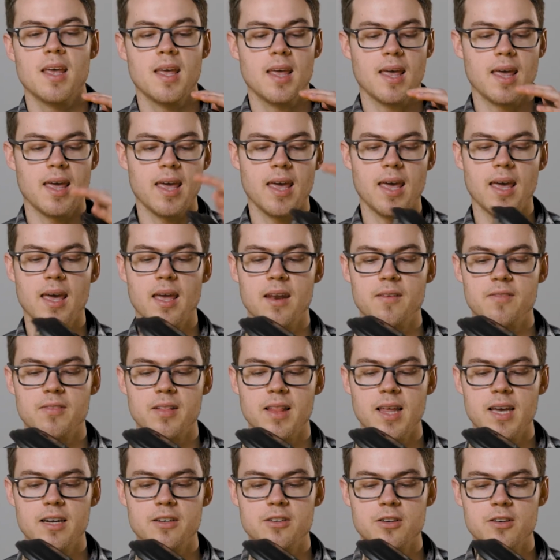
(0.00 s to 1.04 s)
And if the
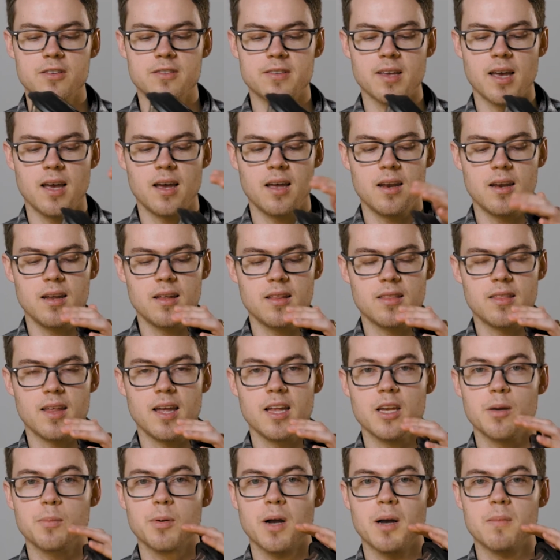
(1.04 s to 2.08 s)
light turns on,
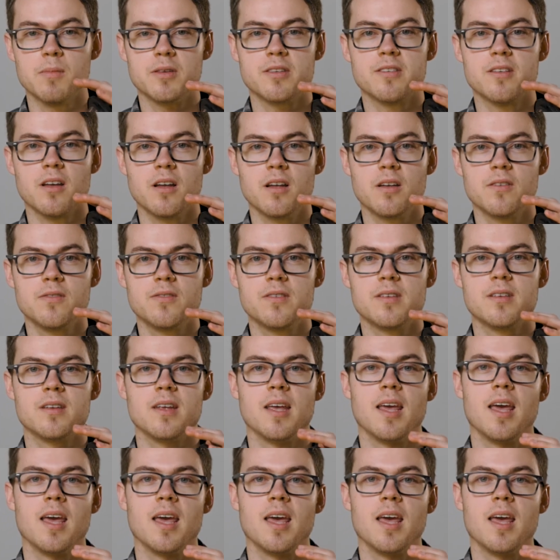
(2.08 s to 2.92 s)
then your problem is solved